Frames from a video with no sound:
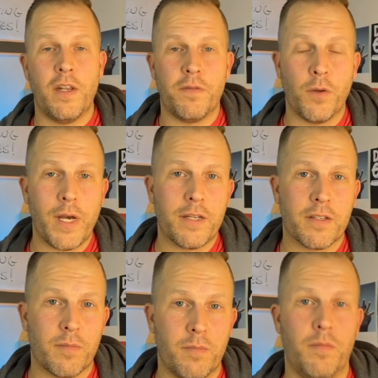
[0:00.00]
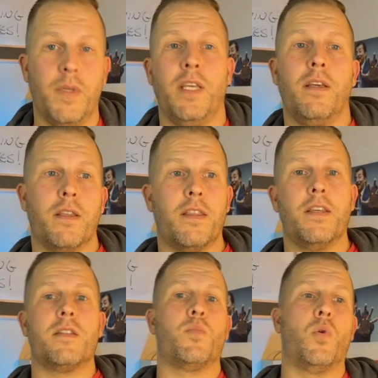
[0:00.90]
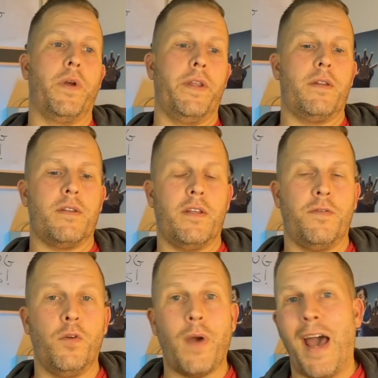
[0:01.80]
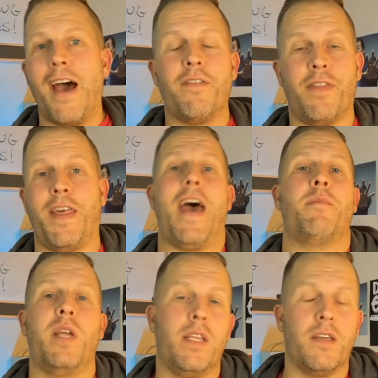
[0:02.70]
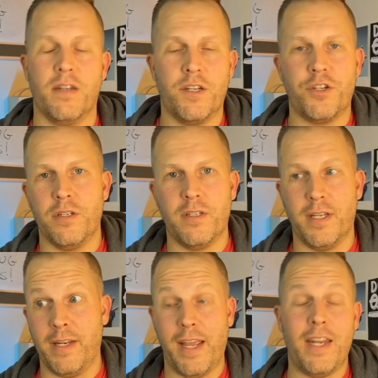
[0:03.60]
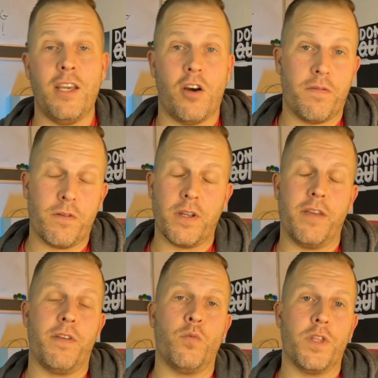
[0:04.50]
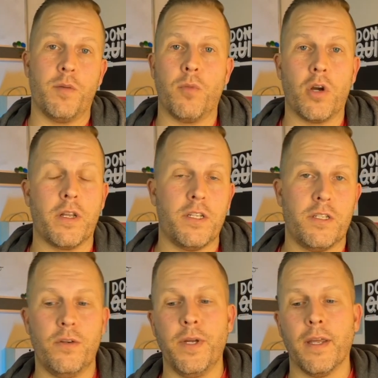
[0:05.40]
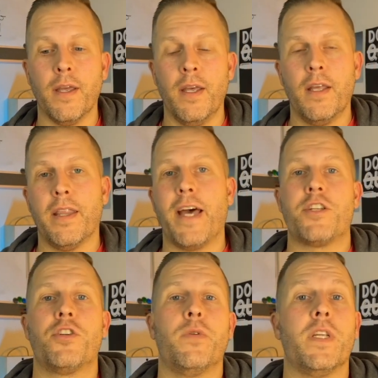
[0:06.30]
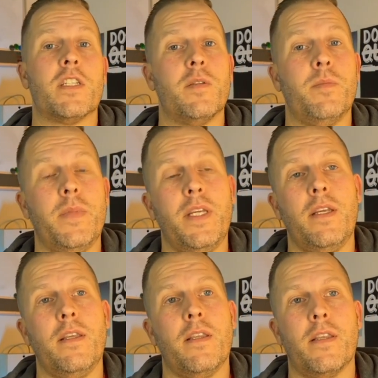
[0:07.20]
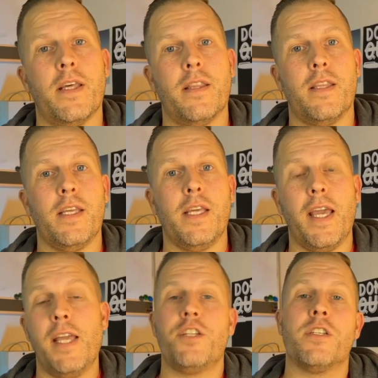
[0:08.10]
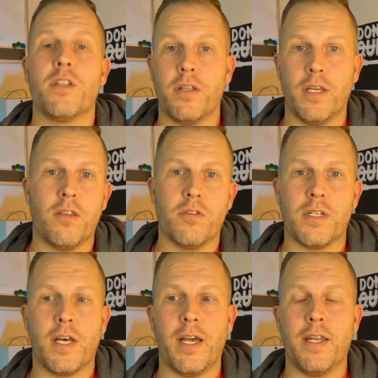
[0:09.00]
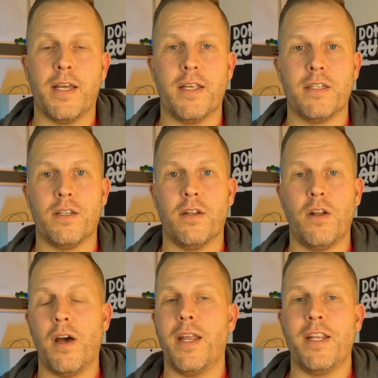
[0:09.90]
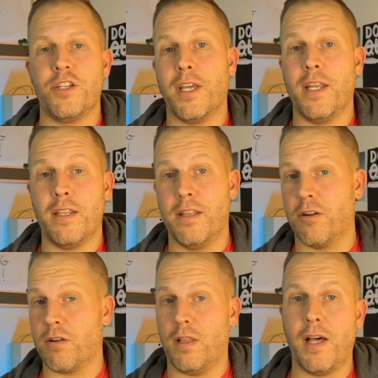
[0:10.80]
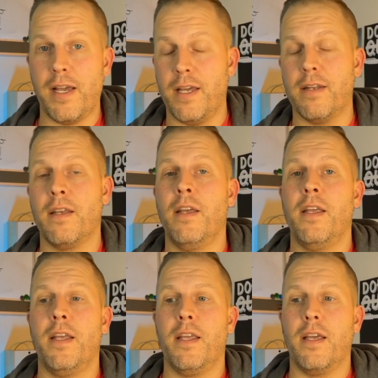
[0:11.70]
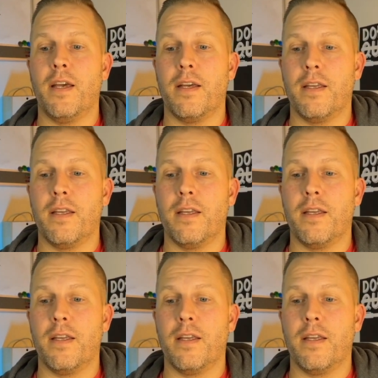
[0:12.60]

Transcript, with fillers: if you ask me at this point, if you have that many conditions in any offer, given what the market is doing, that's showing to me that the agent on the other side has not educated their client uh,